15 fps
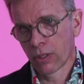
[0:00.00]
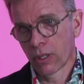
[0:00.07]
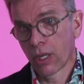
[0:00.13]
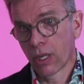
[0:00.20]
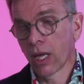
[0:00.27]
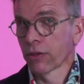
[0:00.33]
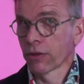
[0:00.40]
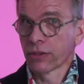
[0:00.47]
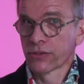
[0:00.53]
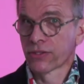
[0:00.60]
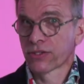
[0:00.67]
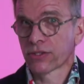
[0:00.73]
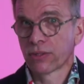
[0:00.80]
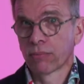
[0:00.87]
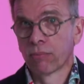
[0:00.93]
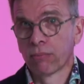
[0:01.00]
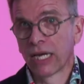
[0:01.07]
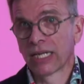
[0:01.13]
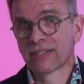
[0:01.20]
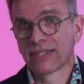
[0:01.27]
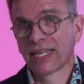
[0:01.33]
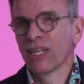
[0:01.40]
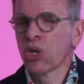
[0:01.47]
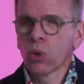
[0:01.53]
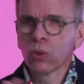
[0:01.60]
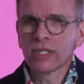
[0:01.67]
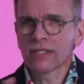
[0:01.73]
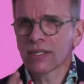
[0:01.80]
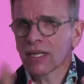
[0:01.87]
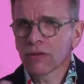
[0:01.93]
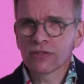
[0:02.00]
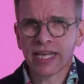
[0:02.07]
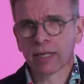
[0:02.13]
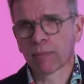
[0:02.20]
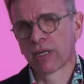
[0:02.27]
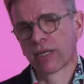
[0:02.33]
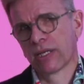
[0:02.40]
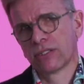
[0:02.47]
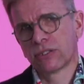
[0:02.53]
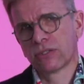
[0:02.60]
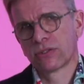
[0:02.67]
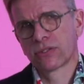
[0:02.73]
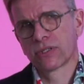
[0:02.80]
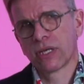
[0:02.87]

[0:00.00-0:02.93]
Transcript: Others might say, no, there's other explanations.